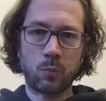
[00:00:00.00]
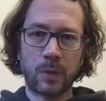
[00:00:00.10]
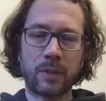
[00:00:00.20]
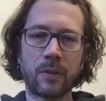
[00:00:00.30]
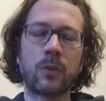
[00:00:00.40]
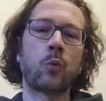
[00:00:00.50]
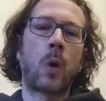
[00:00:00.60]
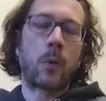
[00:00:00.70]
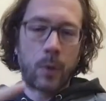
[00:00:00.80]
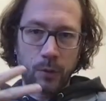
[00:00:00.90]
this is
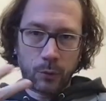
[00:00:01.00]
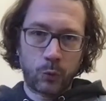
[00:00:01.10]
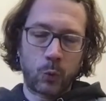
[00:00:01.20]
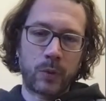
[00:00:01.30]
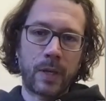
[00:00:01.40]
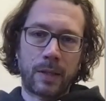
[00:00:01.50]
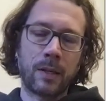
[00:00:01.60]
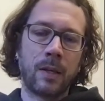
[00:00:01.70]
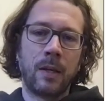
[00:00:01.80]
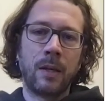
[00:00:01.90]
when we understood that
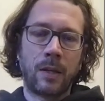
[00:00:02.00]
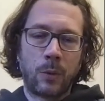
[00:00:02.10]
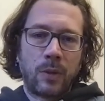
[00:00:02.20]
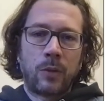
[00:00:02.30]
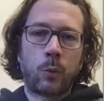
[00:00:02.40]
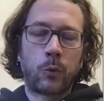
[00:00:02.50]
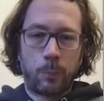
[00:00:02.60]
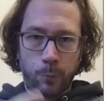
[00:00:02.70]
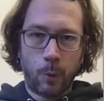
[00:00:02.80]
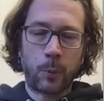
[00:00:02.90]
this was a
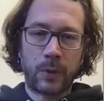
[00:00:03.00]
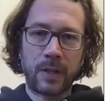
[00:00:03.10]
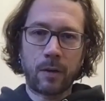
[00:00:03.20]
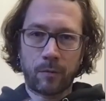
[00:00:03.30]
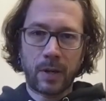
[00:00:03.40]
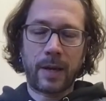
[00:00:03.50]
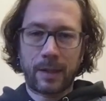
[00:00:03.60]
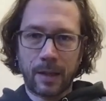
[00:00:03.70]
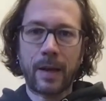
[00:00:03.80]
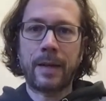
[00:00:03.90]
property of light.
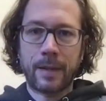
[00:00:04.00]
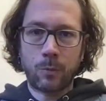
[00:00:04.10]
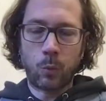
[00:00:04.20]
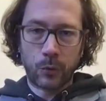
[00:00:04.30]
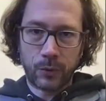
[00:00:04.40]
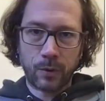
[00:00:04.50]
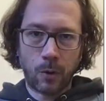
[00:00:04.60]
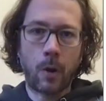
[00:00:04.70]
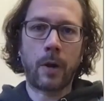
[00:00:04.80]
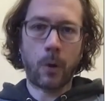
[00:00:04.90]
Light was
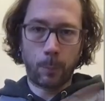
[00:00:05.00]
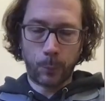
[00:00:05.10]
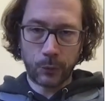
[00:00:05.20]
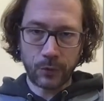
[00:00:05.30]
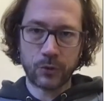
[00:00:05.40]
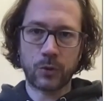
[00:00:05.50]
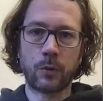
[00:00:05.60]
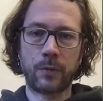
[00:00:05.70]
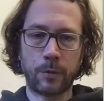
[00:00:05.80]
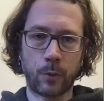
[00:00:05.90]
a composition
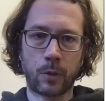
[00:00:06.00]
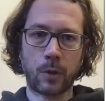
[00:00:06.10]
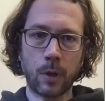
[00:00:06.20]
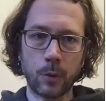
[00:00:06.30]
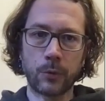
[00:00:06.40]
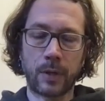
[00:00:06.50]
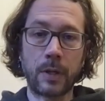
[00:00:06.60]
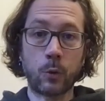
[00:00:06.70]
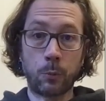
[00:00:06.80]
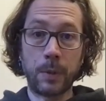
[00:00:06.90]
of different colors, and
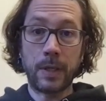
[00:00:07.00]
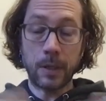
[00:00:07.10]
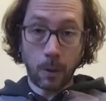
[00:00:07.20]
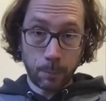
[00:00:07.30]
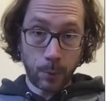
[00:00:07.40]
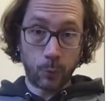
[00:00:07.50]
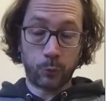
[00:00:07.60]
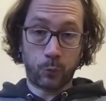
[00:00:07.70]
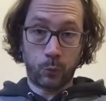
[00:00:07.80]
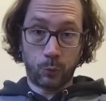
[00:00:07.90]
it could be
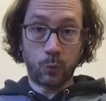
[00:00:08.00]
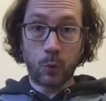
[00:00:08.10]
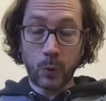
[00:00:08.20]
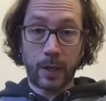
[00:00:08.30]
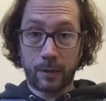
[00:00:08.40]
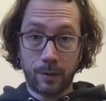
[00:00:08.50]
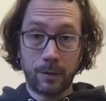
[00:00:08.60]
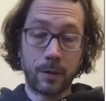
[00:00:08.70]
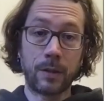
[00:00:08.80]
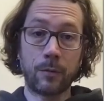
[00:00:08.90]
decomposed to look at
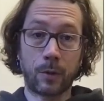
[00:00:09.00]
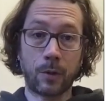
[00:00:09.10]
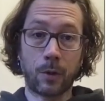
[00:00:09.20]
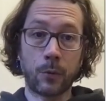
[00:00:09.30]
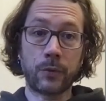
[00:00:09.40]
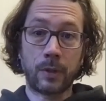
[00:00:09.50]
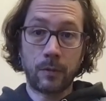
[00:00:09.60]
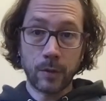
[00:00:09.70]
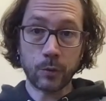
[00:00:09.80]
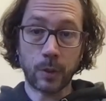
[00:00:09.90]
the different colors
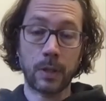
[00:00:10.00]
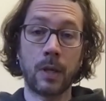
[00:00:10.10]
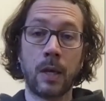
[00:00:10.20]
individually.